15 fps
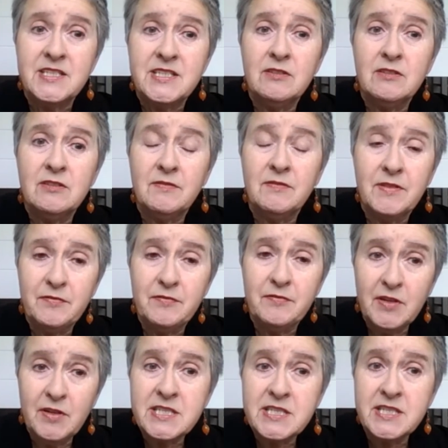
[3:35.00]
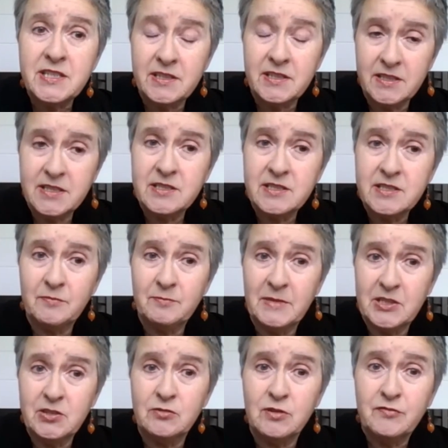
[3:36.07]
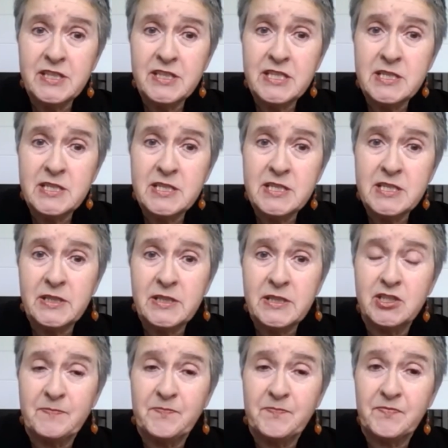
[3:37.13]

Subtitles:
So the first third of my talk, free speech.